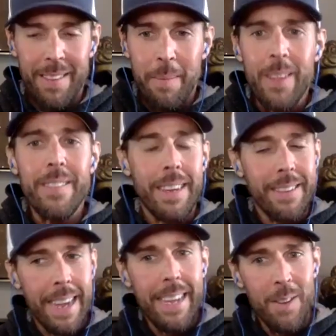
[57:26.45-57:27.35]
Somebody will say,
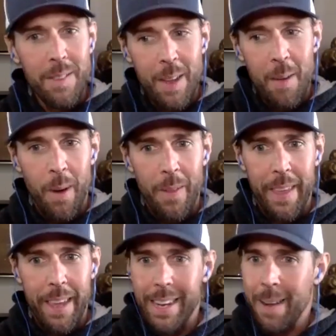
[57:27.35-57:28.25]
Jay, can you say one
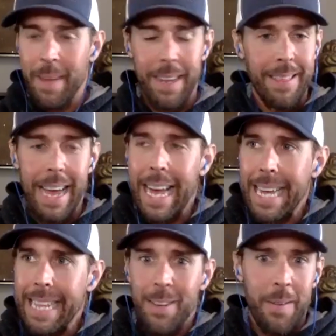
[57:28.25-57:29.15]
thing? And I'm like,
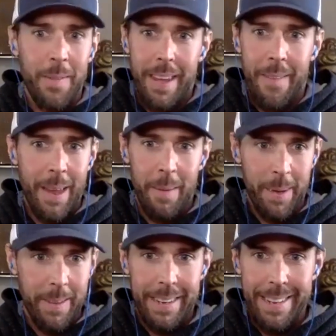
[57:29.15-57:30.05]
I don't even have that
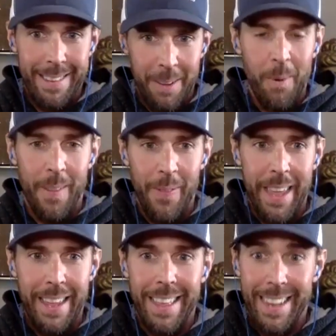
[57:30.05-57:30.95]
ability to say one
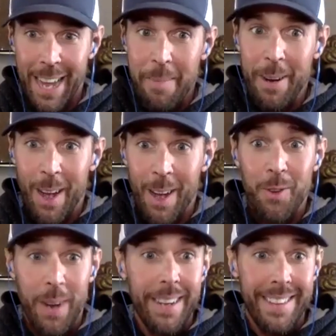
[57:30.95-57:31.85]
thing. Like, I'm going to, yeah. I'll
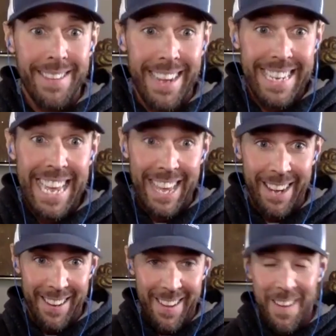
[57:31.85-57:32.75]
try not to say
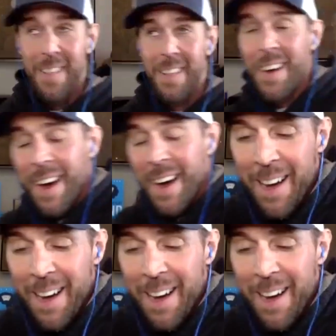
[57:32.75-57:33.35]
10. Yeah.